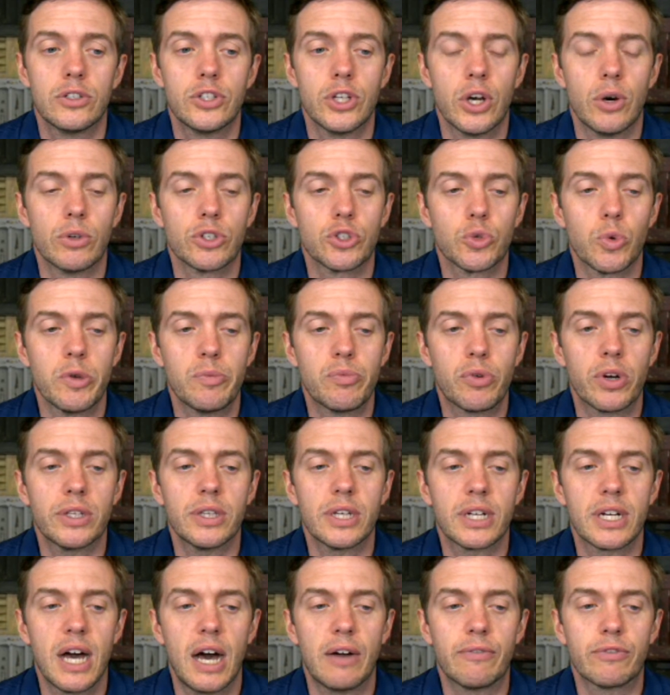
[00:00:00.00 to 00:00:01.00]
So as we
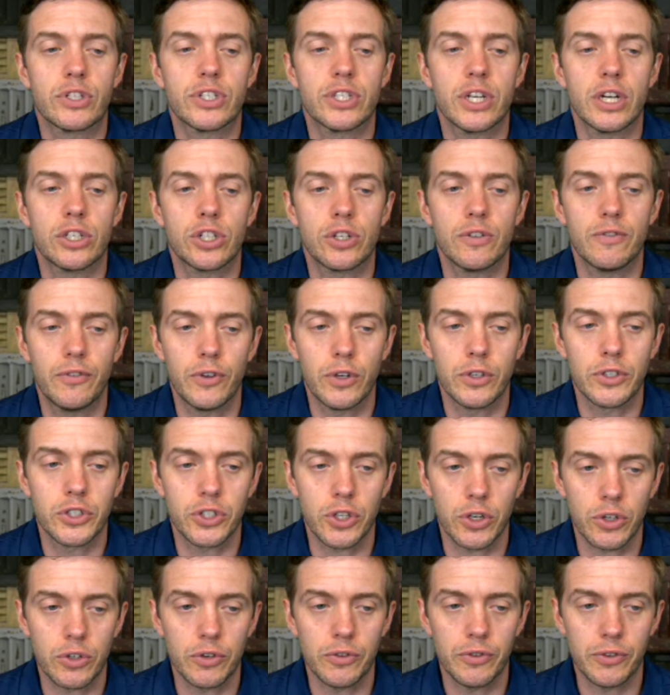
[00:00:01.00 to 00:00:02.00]
bring the conversation full
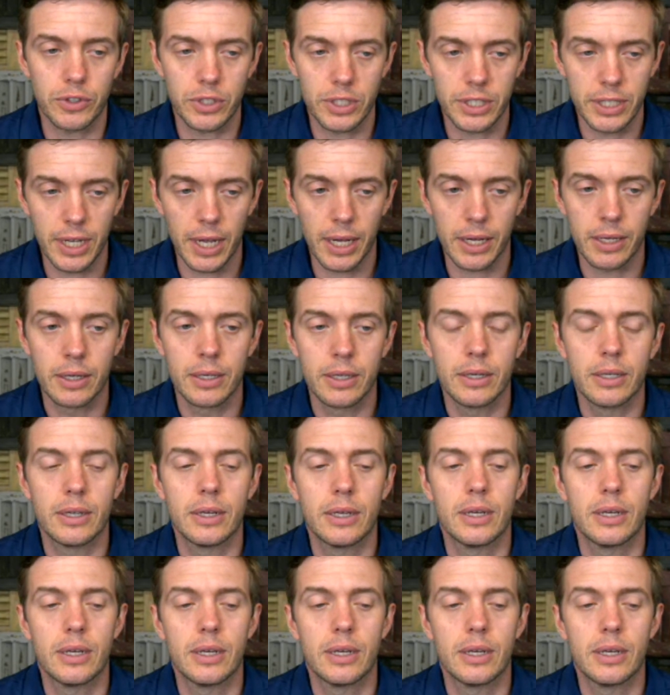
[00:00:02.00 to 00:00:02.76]
circle for today,